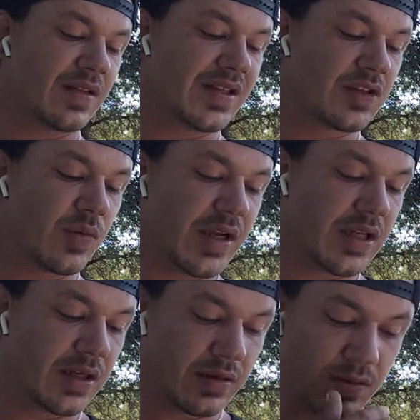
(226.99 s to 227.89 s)
This
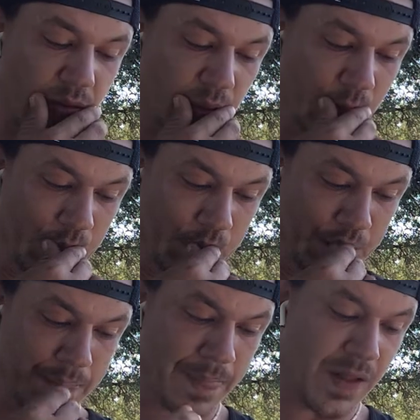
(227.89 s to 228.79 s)
awakening
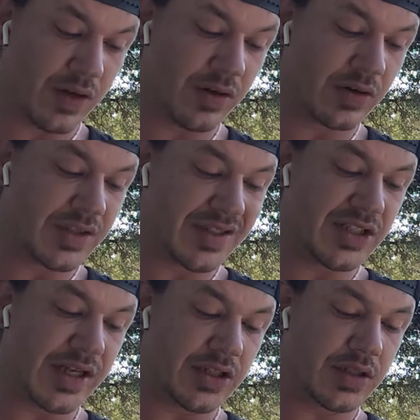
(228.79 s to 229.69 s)
occurs in
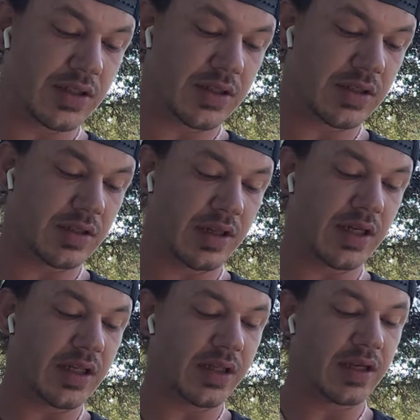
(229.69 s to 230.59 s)
stages,
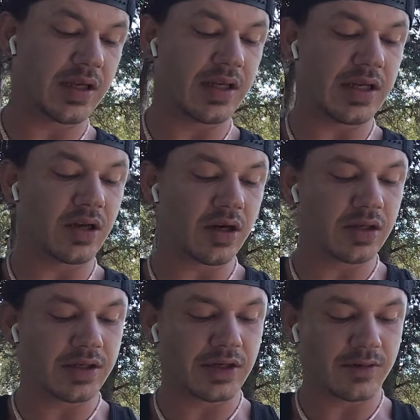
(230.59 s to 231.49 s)
in a
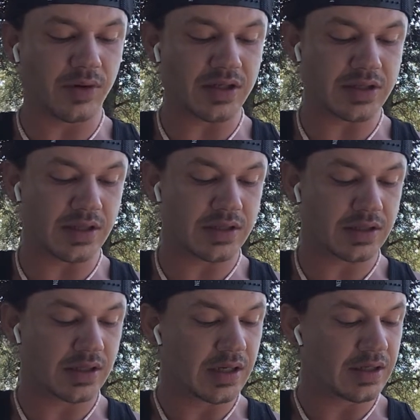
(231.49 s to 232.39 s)
non-linear
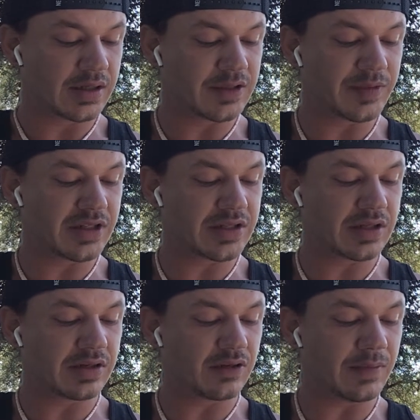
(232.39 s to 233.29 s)
process. This means
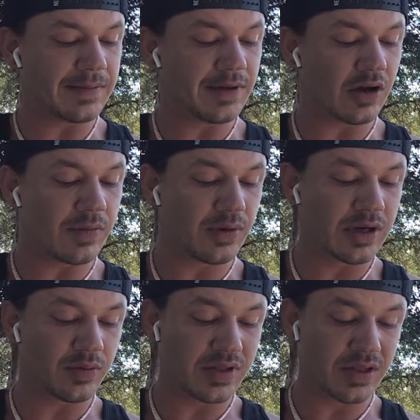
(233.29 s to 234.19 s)
you may be
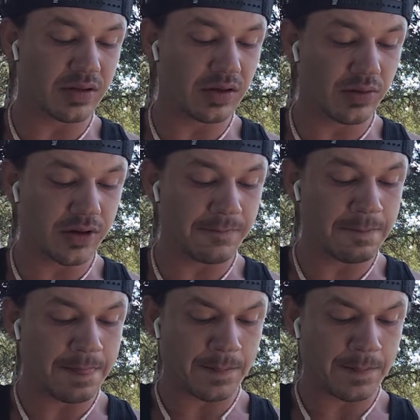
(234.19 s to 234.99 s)
operating within the lower